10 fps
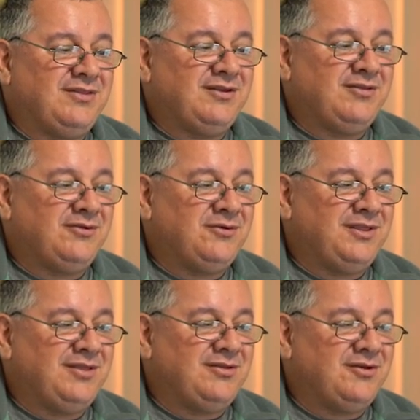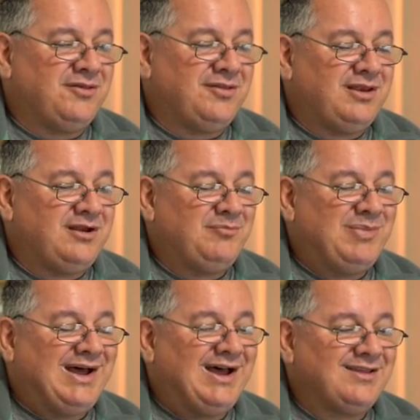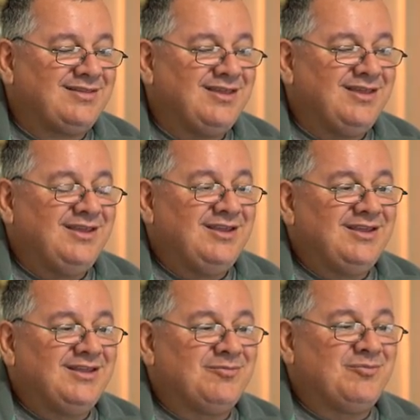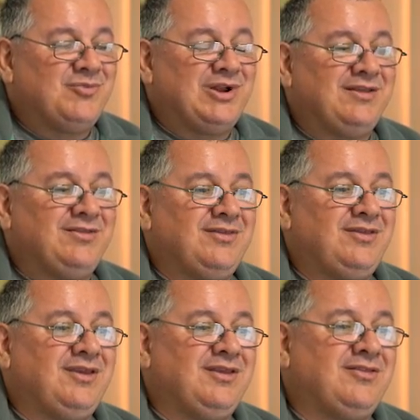And there's all these nice little places you can